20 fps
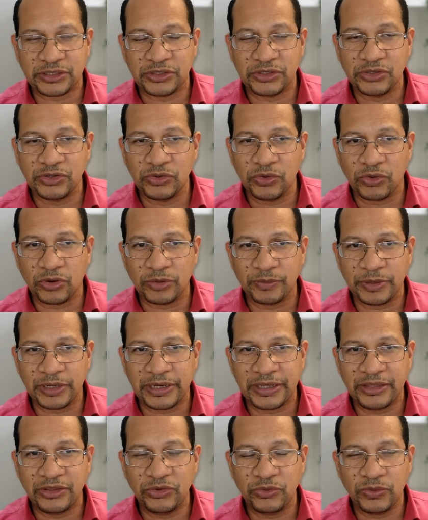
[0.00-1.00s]

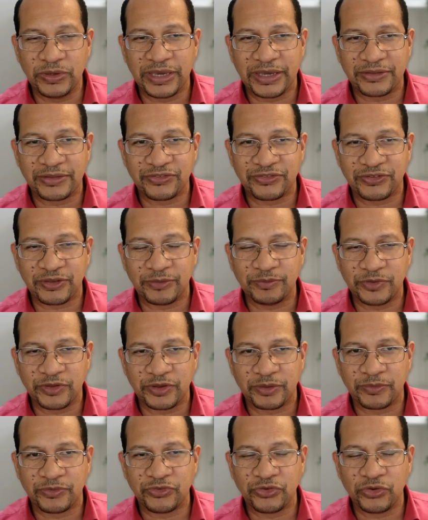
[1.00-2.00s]
Normally, you get symptoms.